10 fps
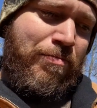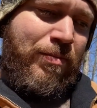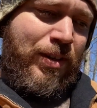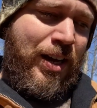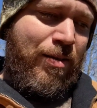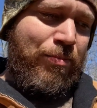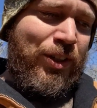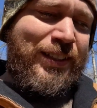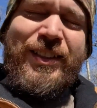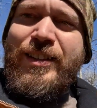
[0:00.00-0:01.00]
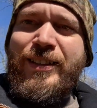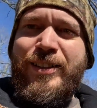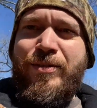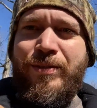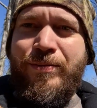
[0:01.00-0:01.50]
I'm listening
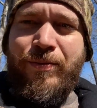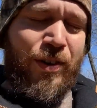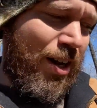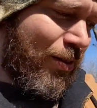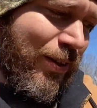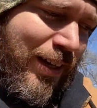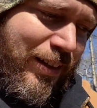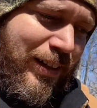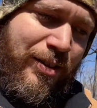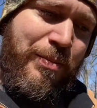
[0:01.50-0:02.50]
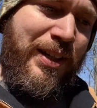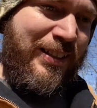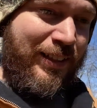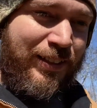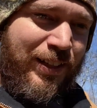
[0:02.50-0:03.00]
and following. I think it'll be a
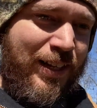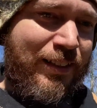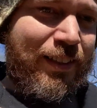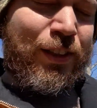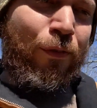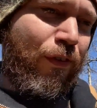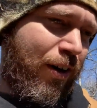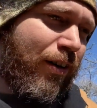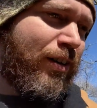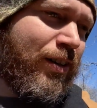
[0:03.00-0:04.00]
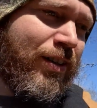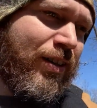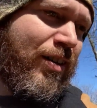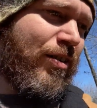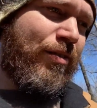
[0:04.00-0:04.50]
success. It's funner
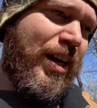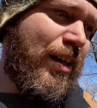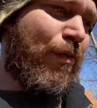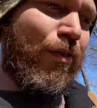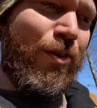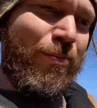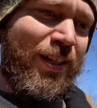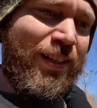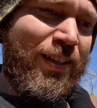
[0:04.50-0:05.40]
already for me.